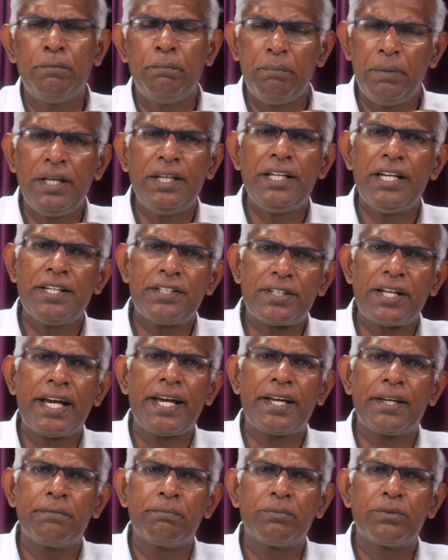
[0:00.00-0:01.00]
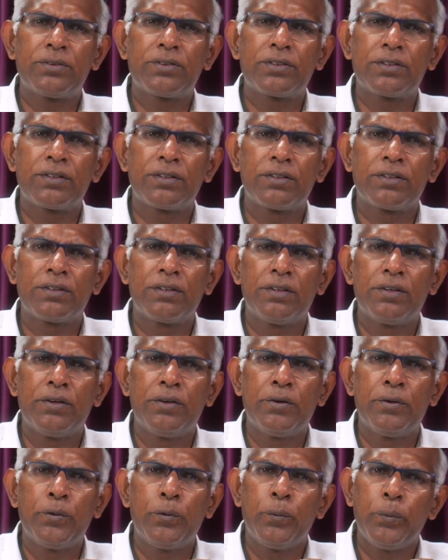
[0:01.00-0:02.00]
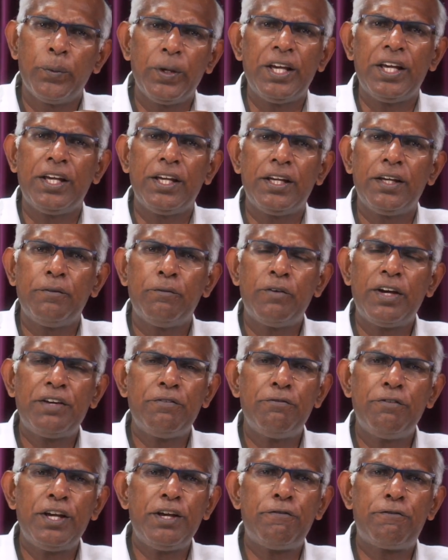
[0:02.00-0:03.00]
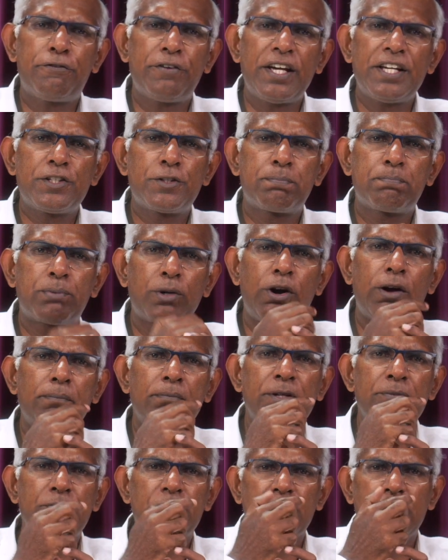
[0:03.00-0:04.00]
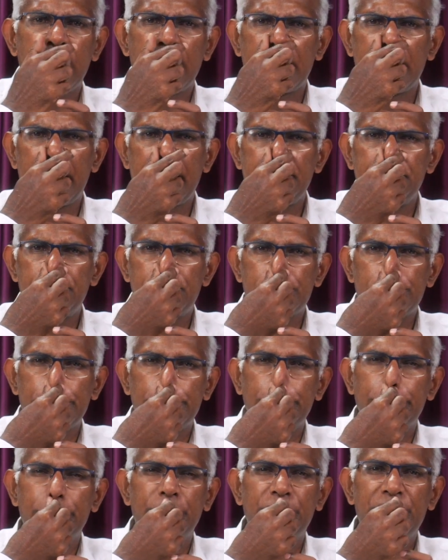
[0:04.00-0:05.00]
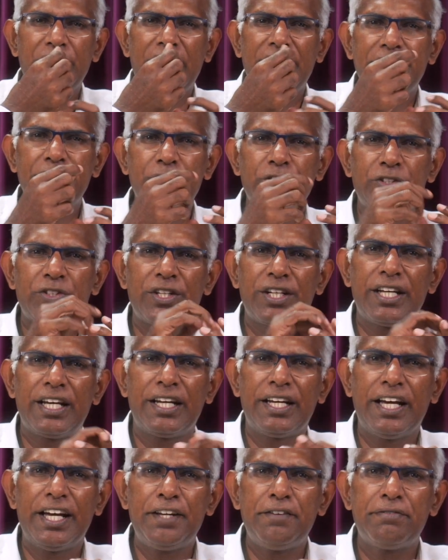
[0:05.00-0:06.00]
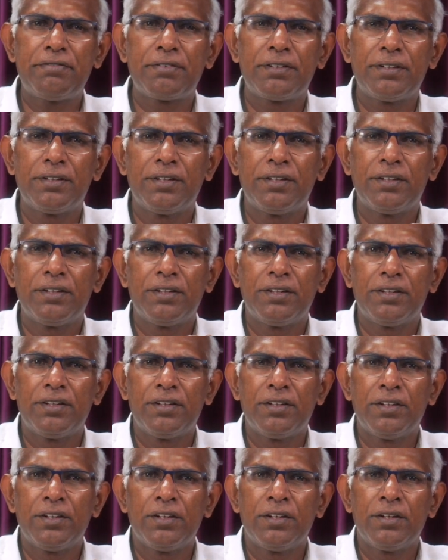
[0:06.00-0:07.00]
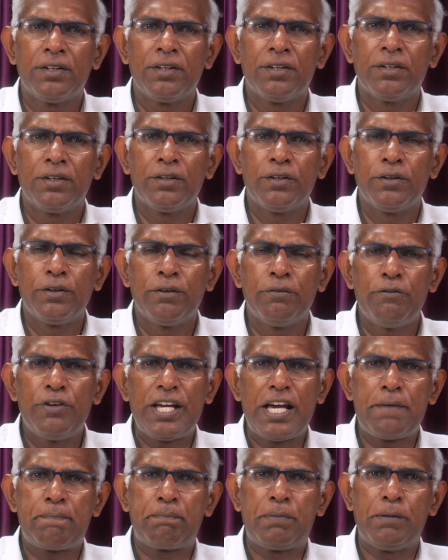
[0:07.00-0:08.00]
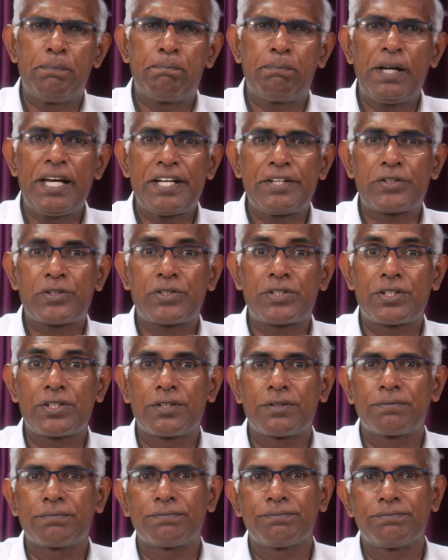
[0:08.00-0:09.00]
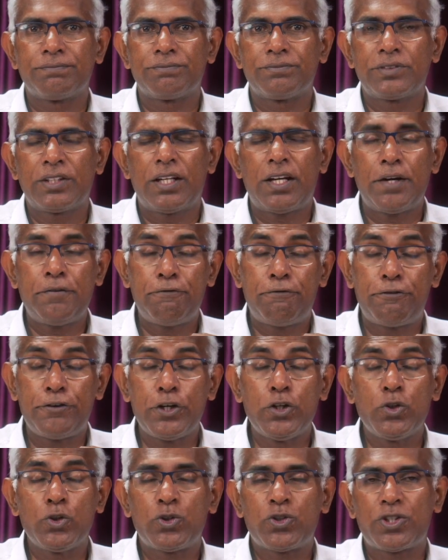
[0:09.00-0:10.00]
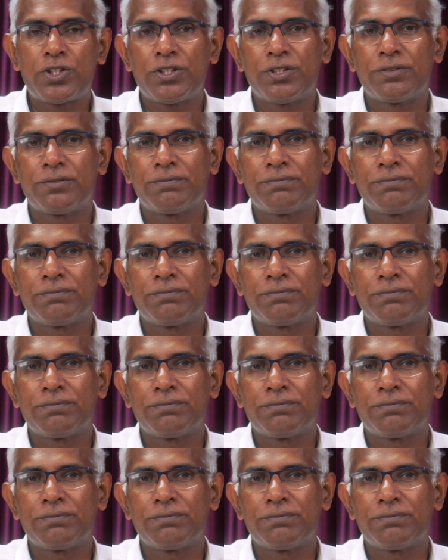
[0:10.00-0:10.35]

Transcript: Many a times, we, when we face problems in our lives, challenges in our life, we are perplexed, confused,